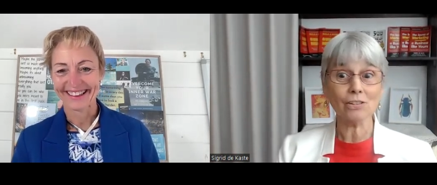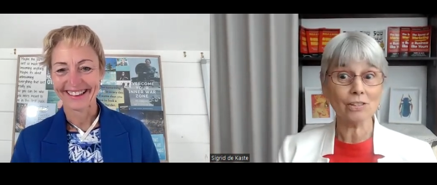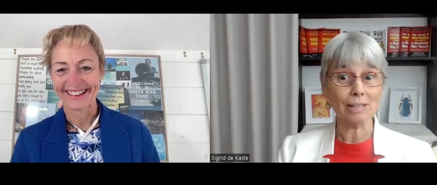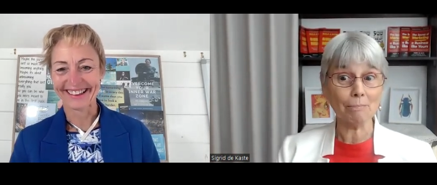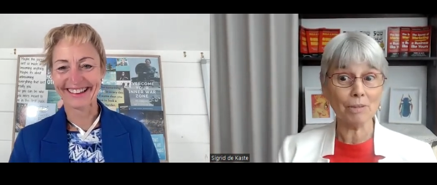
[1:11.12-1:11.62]

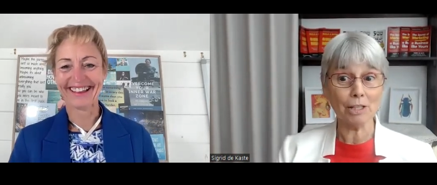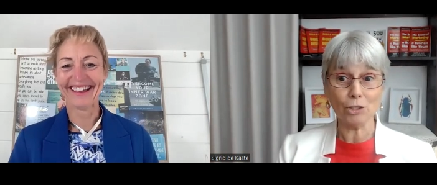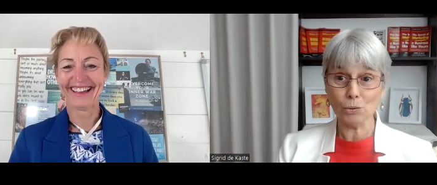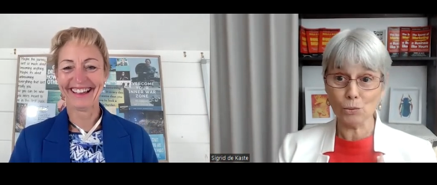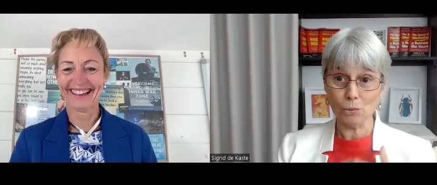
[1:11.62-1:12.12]
Speaker 1: is
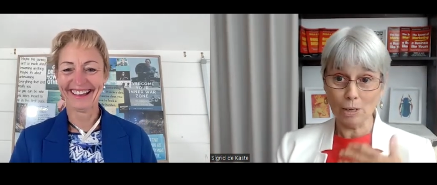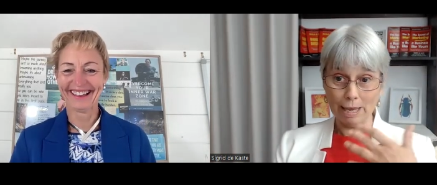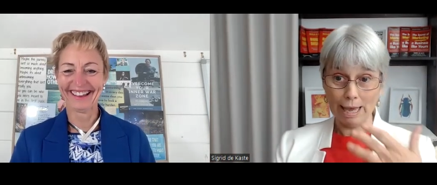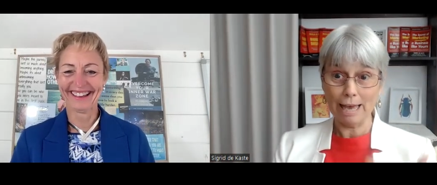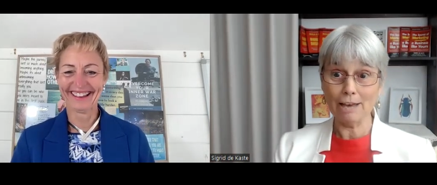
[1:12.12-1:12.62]
something you
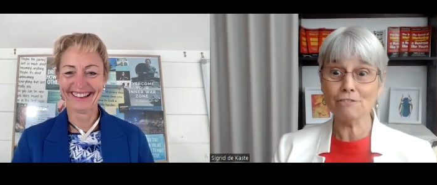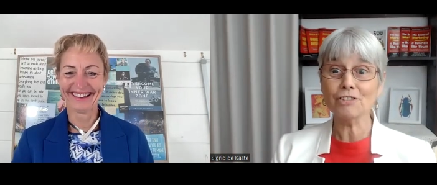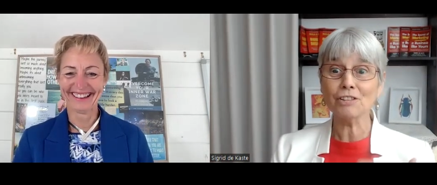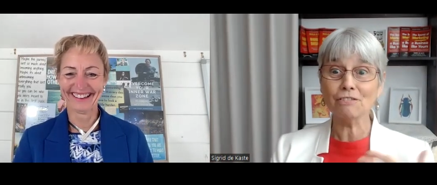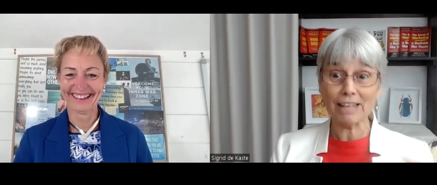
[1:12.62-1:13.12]

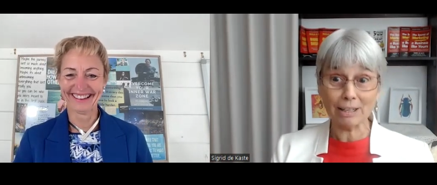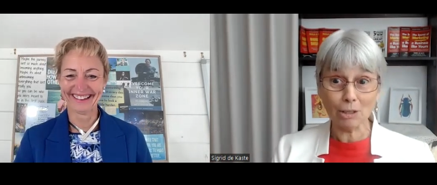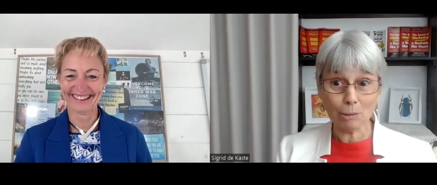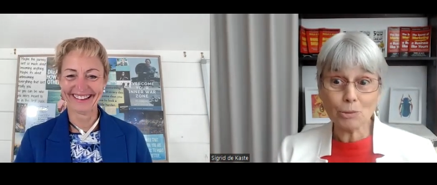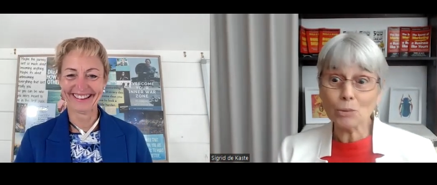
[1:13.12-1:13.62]
have
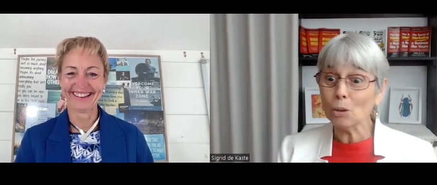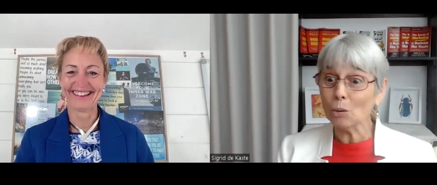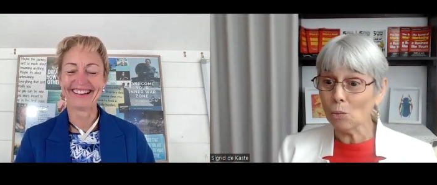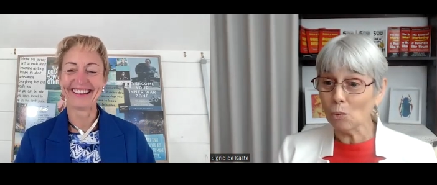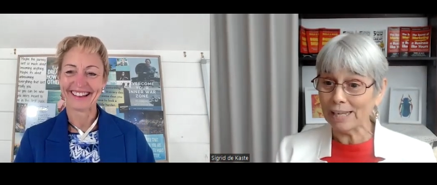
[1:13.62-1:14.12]
developed
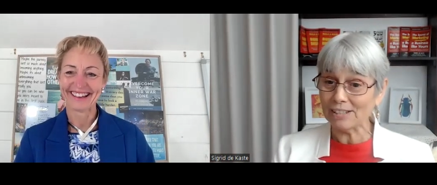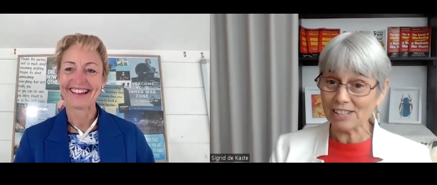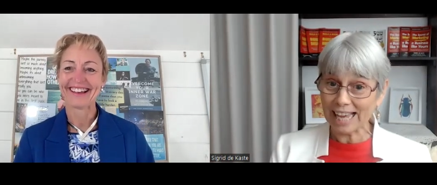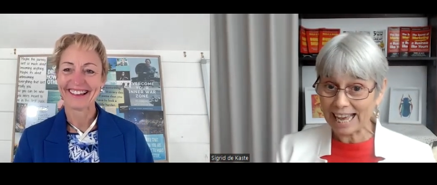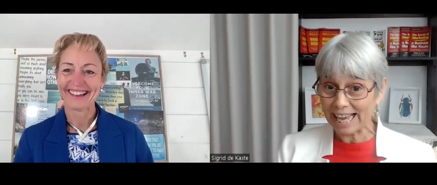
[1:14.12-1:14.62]
or
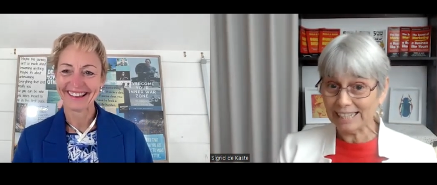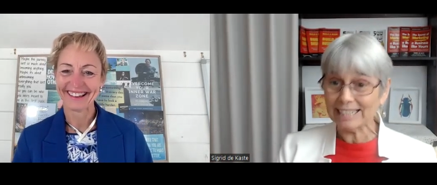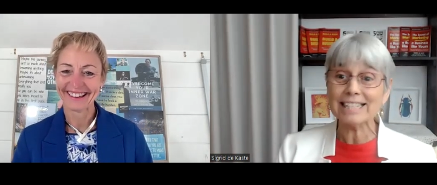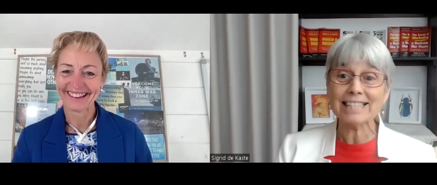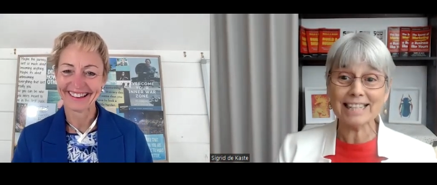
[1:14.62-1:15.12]
always
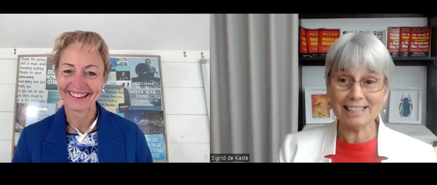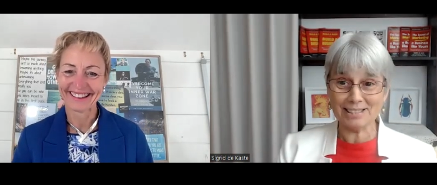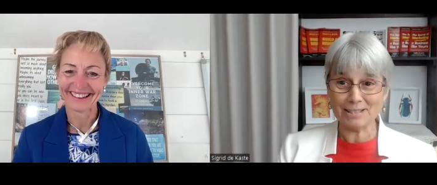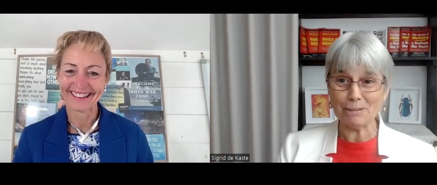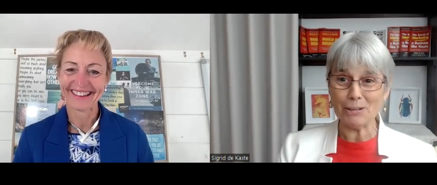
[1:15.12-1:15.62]
had.
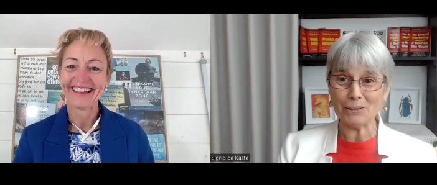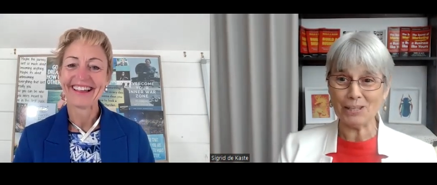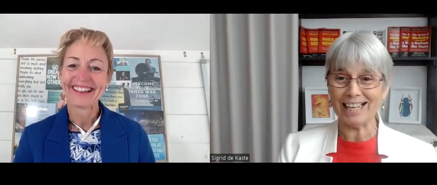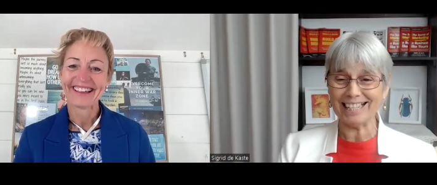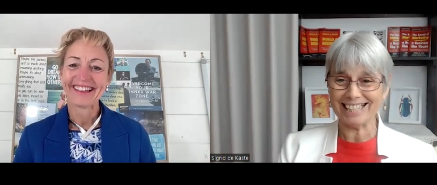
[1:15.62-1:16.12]
Tell us
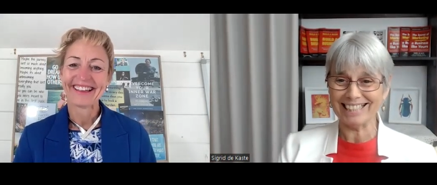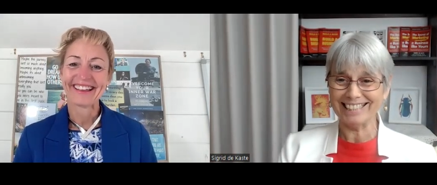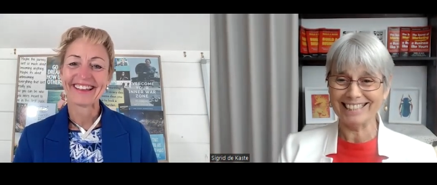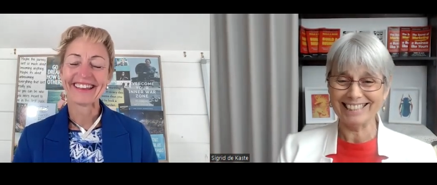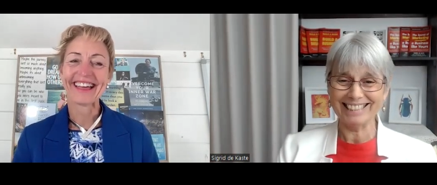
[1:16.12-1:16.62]
about that.
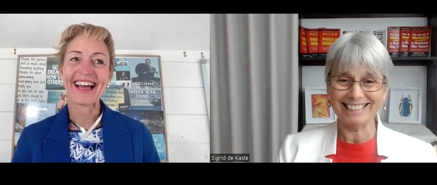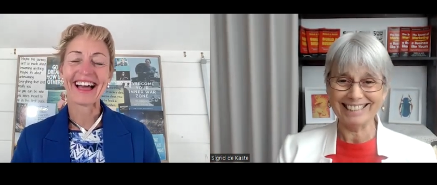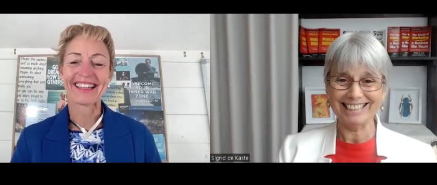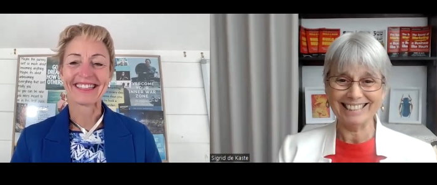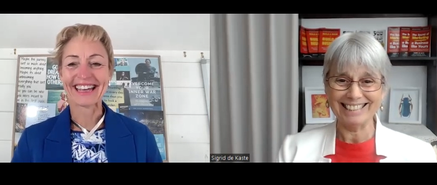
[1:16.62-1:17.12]

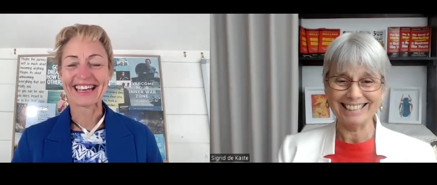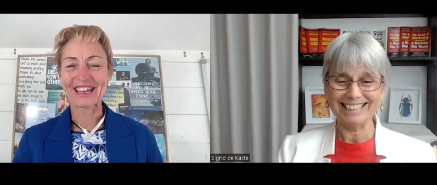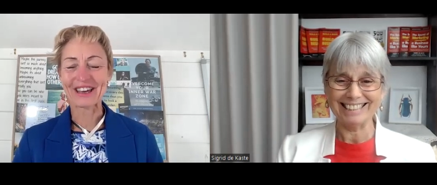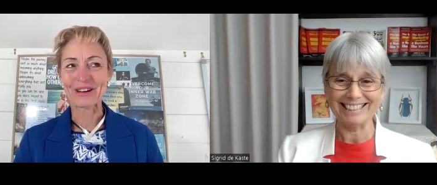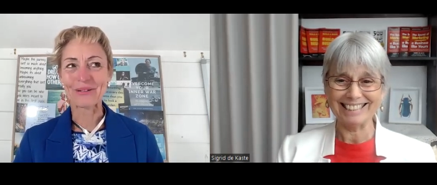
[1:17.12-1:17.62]
Speaker 2: Yeah,
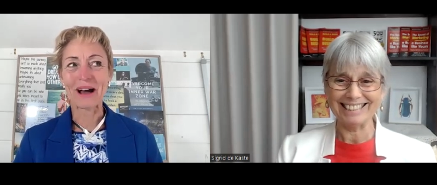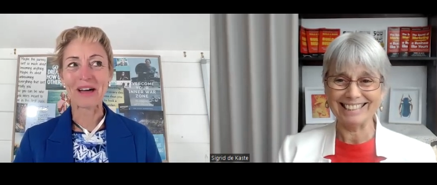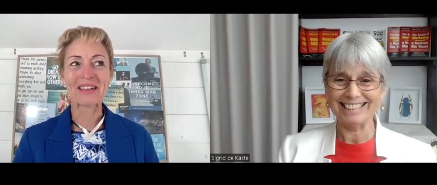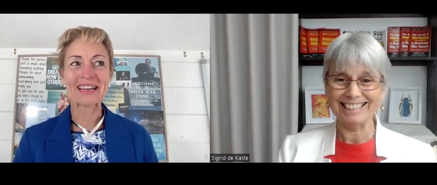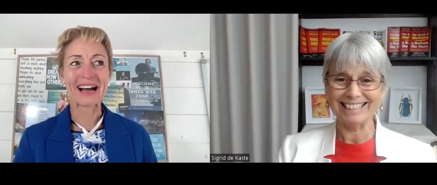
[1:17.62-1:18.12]
thank you.
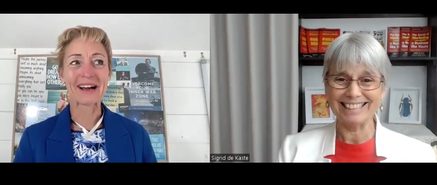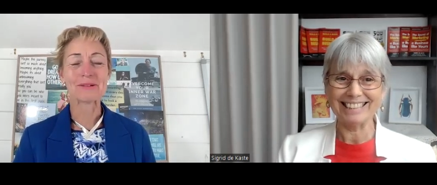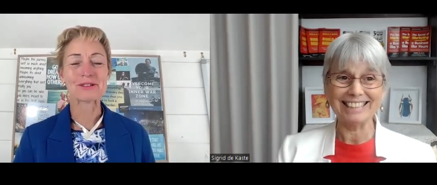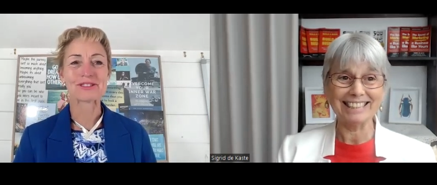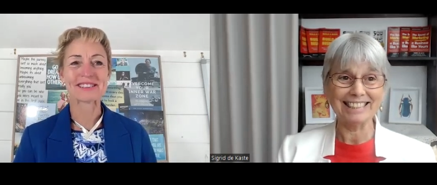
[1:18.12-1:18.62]
Well, I think I
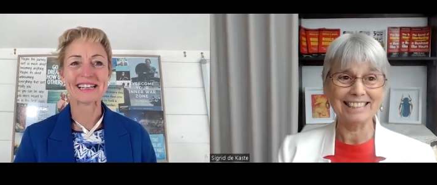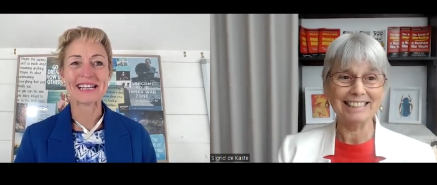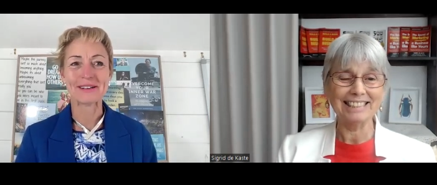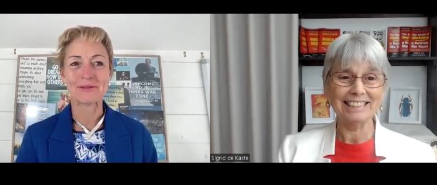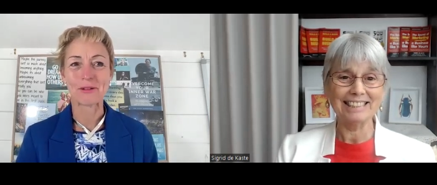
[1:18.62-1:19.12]
was
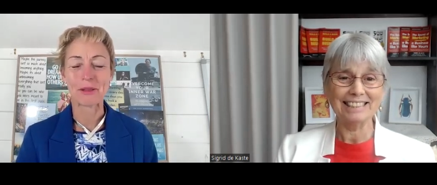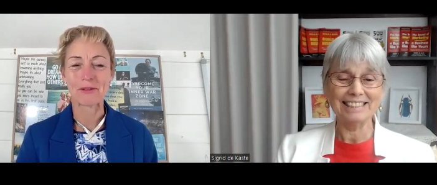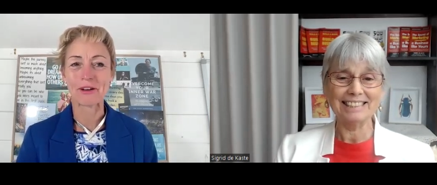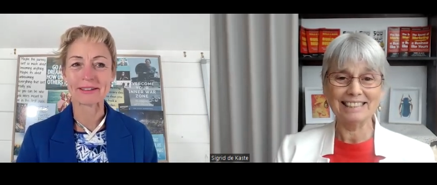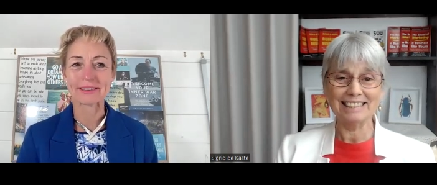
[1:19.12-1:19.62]
resilient for
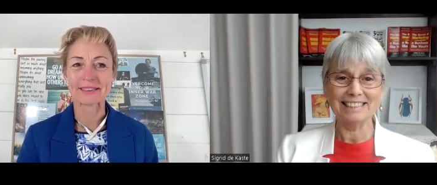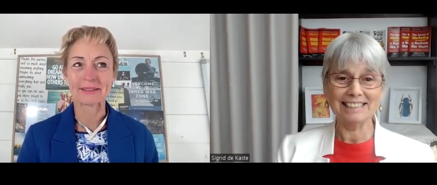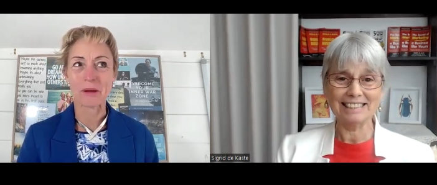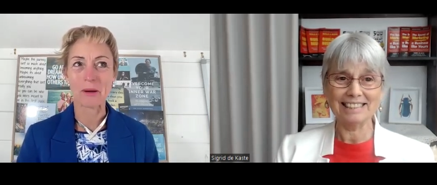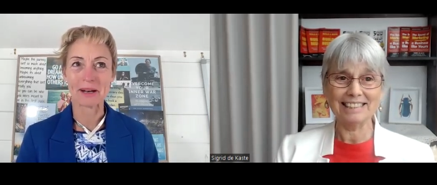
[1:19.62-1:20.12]
the
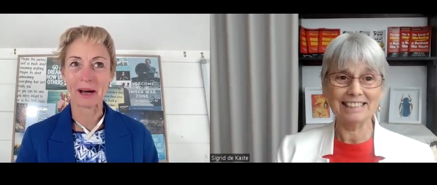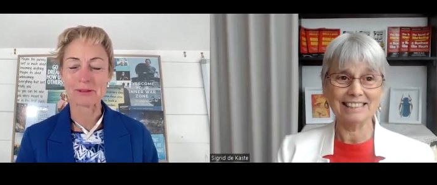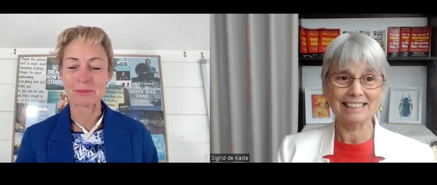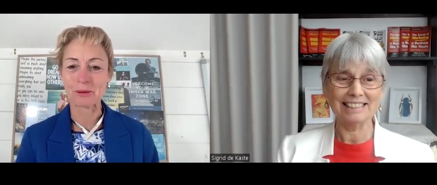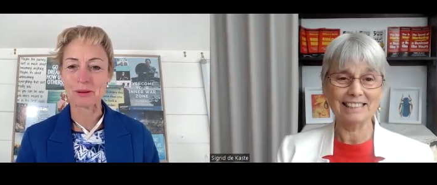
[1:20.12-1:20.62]
first moment I
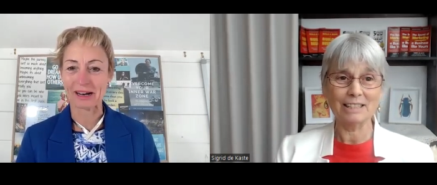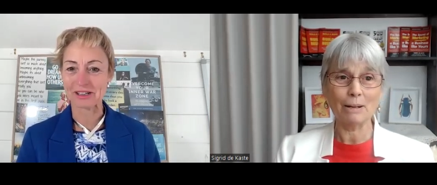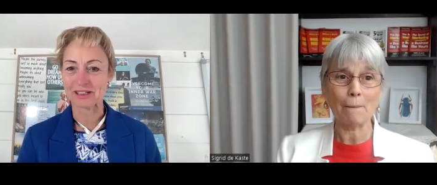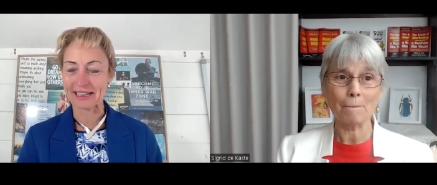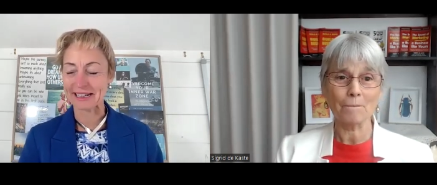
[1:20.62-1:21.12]
was born,
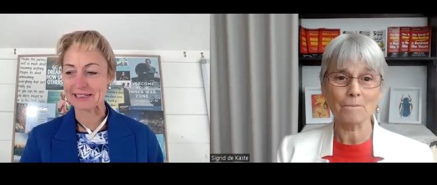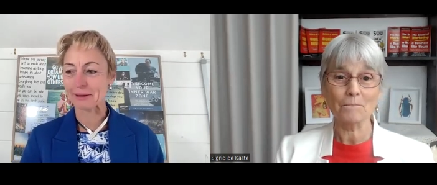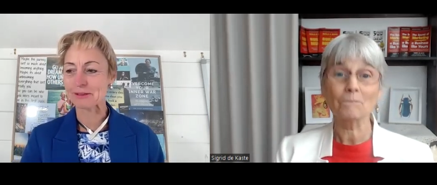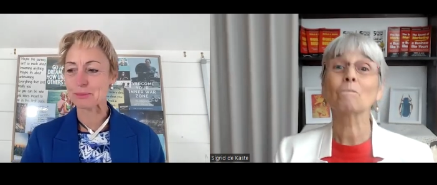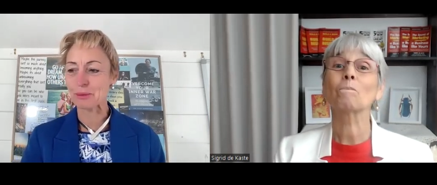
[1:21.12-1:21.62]
actually,
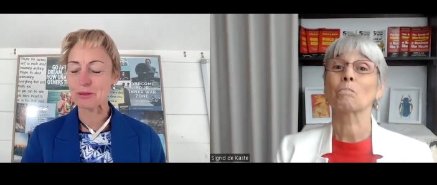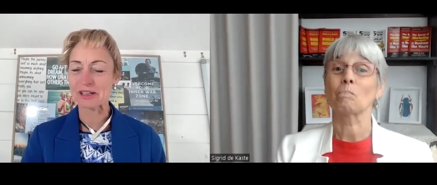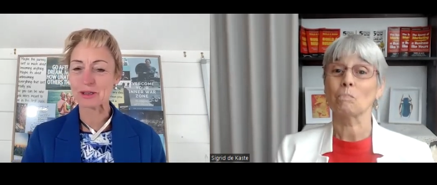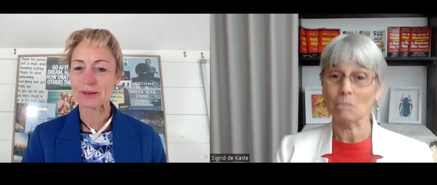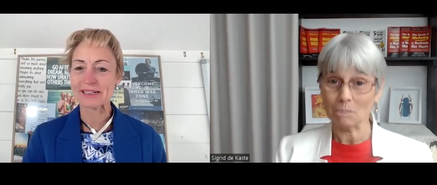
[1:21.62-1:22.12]
because I was
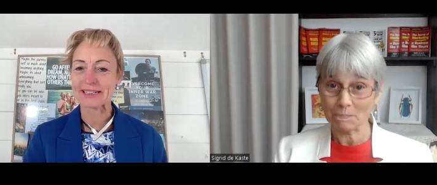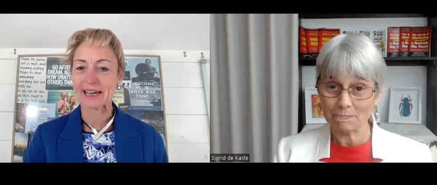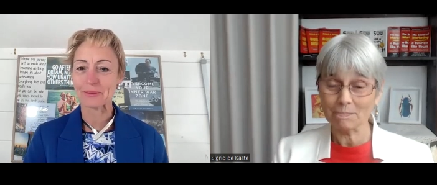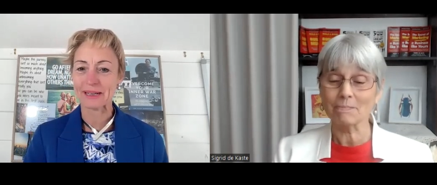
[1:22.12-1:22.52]
born at 28